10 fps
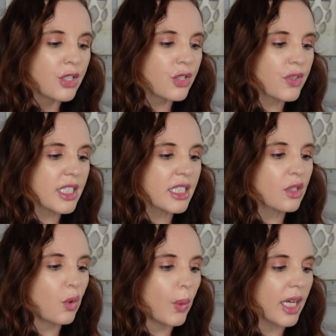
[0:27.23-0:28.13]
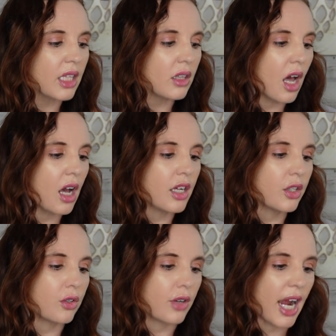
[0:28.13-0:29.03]
So this is quick
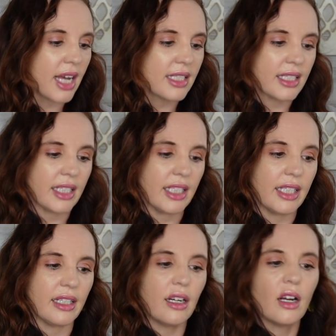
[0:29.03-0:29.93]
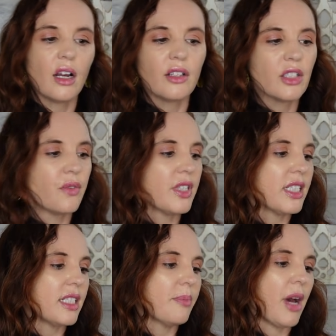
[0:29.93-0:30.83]
long grass seed. So
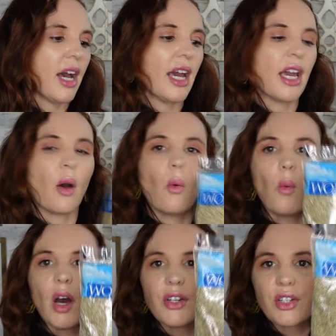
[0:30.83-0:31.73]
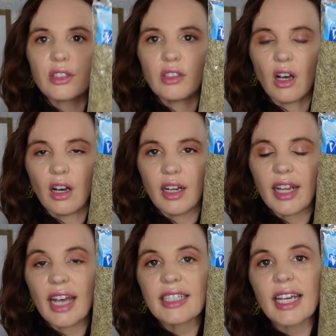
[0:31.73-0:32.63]
this is by Wonder Lawn.
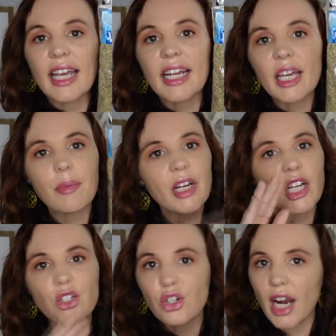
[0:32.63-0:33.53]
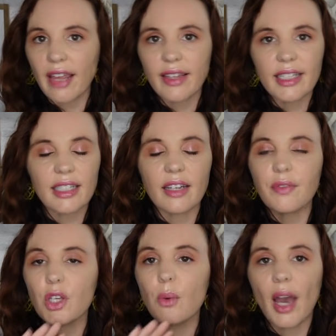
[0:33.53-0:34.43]
Has anybody tried this?
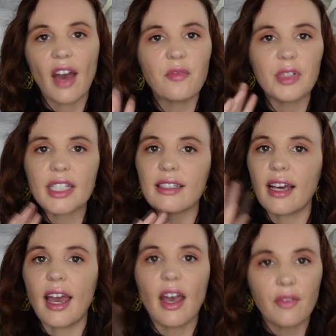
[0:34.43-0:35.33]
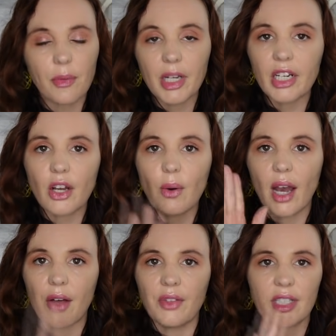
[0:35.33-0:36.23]
If you have, please let everybody know
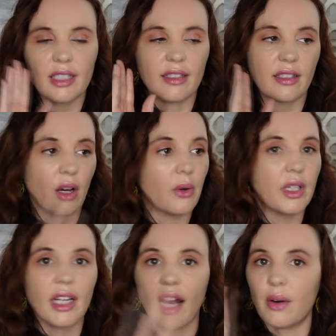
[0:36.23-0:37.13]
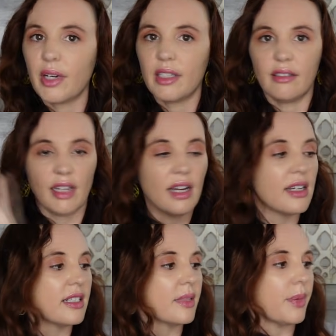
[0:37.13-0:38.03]
how this is going, how it does.